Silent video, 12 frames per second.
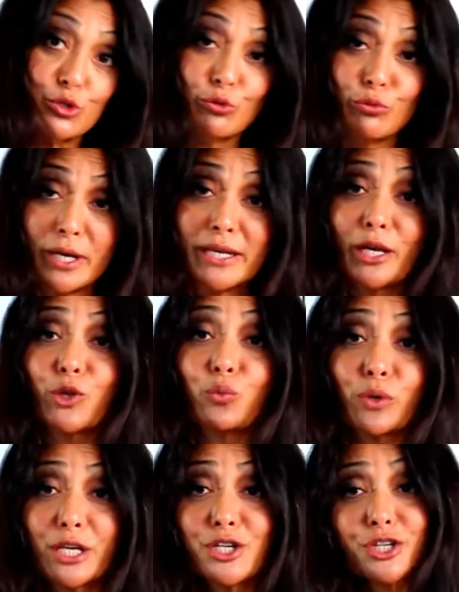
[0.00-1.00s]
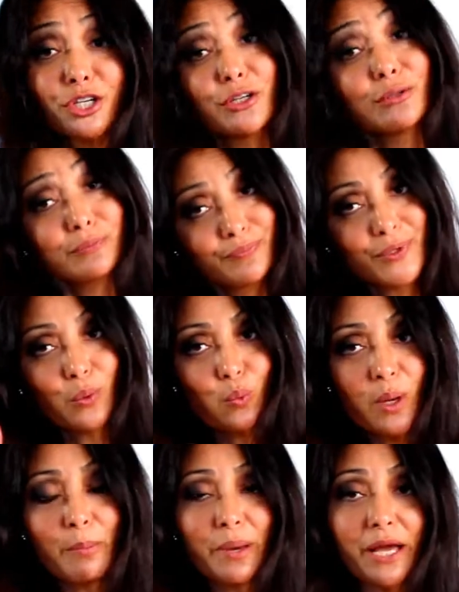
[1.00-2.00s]
So right now the ratio,
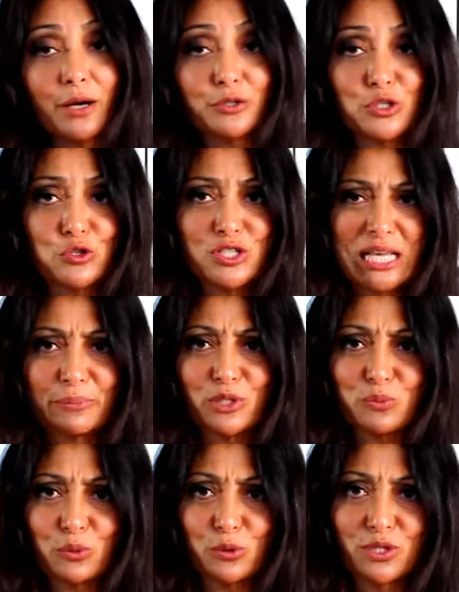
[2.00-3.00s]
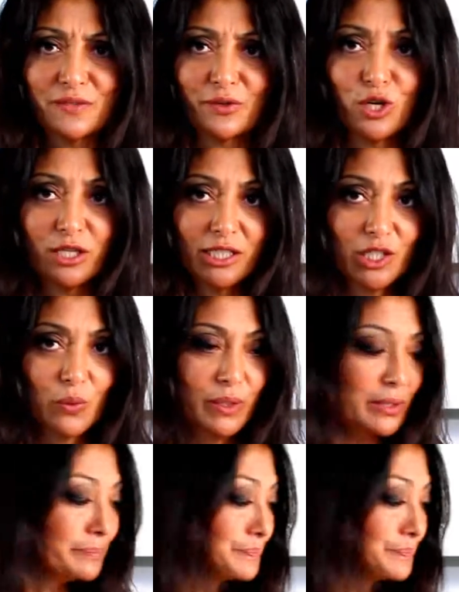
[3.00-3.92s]
1 pound, 2 tablespoons of all liquid.